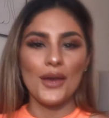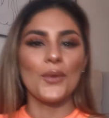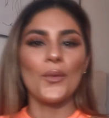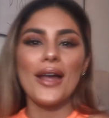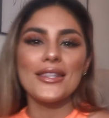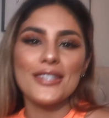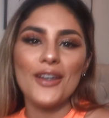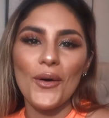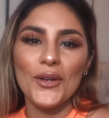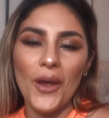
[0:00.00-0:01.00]
What's
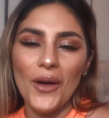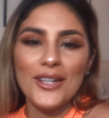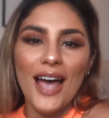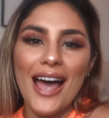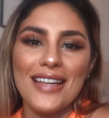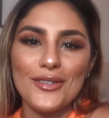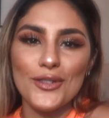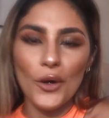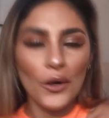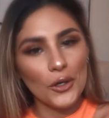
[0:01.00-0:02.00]
going on guys? It's
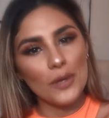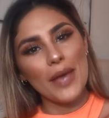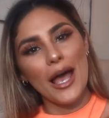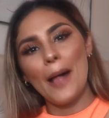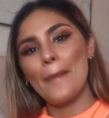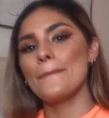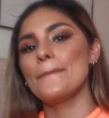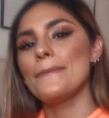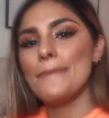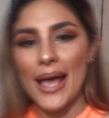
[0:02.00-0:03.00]
your girl Belle
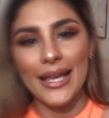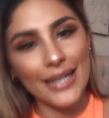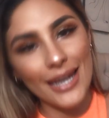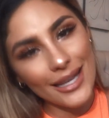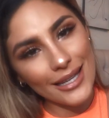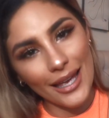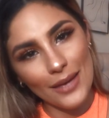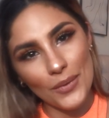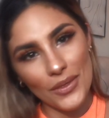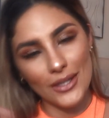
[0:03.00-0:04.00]
back at it again
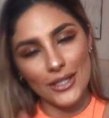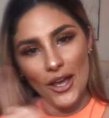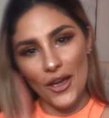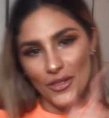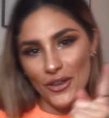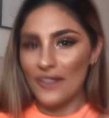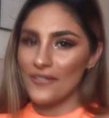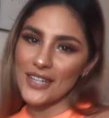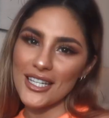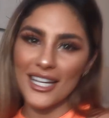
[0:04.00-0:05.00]
with another
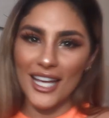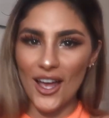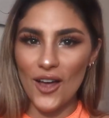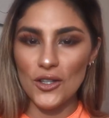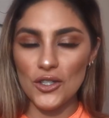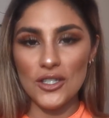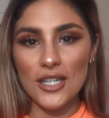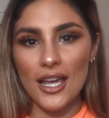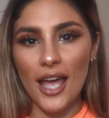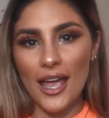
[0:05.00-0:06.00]
video.
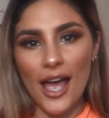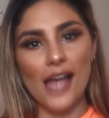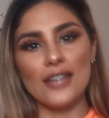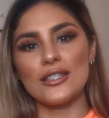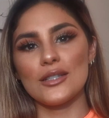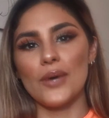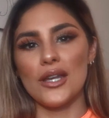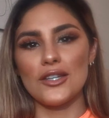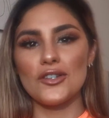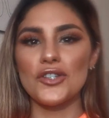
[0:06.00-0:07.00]
Today I actually
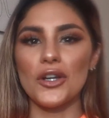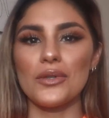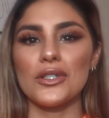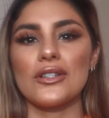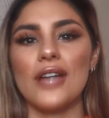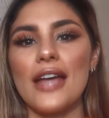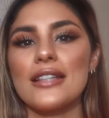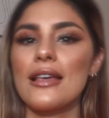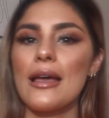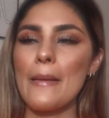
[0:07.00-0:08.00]
wanted to share with you guys
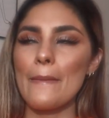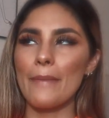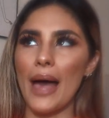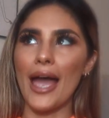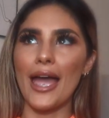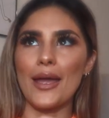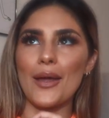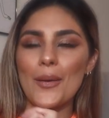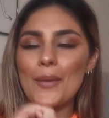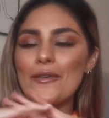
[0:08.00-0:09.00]
my
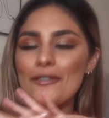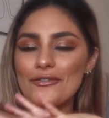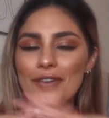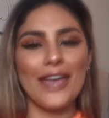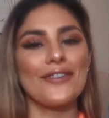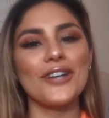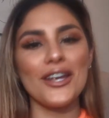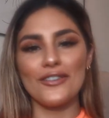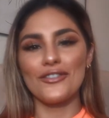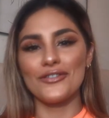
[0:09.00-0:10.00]

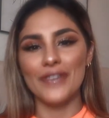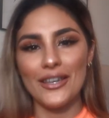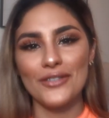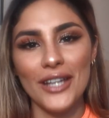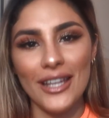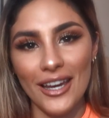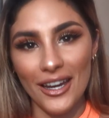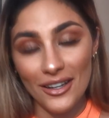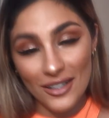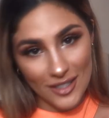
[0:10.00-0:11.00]
favorite, favorite
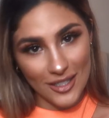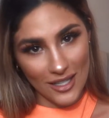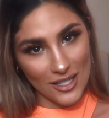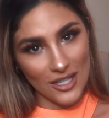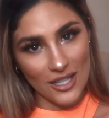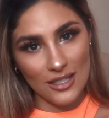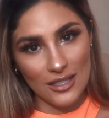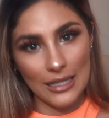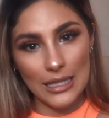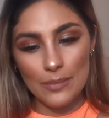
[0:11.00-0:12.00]
hair extensions,
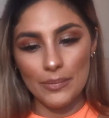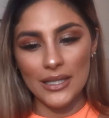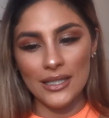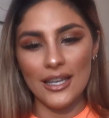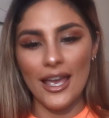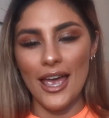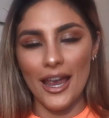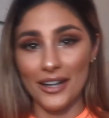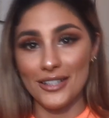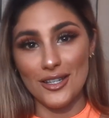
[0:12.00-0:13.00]
clip-in hair
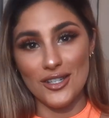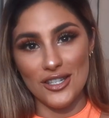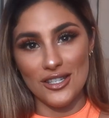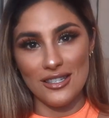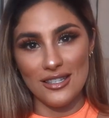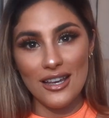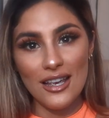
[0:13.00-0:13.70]
extensions.